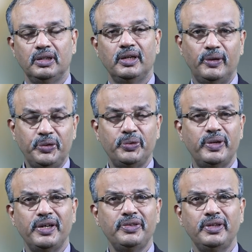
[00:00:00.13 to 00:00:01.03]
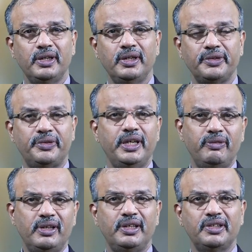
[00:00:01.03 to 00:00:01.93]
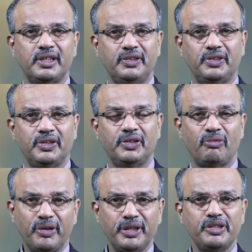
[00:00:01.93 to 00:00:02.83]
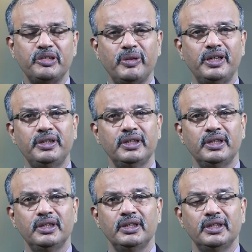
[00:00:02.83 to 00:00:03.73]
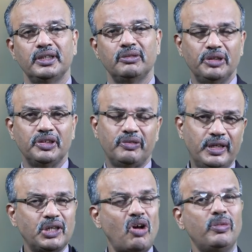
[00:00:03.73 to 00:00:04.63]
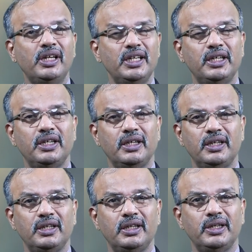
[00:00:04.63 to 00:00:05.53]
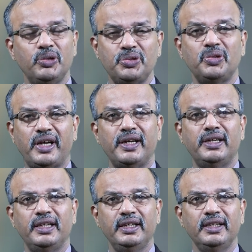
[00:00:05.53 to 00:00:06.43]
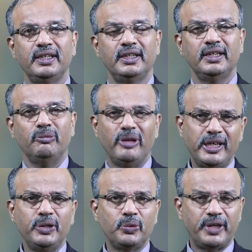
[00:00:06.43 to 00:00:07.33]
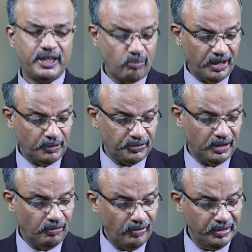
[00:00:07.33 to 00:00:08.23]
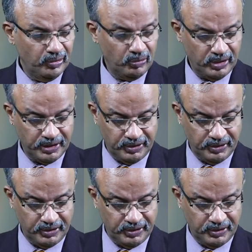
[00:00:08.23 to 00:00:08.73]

Hello students, today we will discuss one instrument which is very commonly used currently, mainly to take biopsy. Find out what is